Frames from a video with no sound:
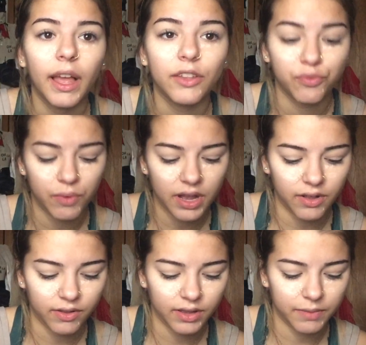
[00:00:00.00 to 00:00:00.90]
as
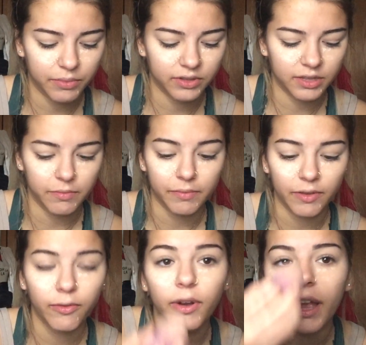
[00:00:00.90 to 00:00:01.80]
well, I put some on my
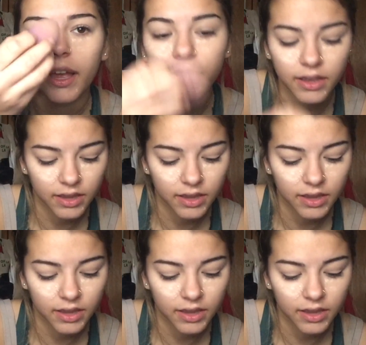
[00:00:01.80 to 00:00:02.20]
forehead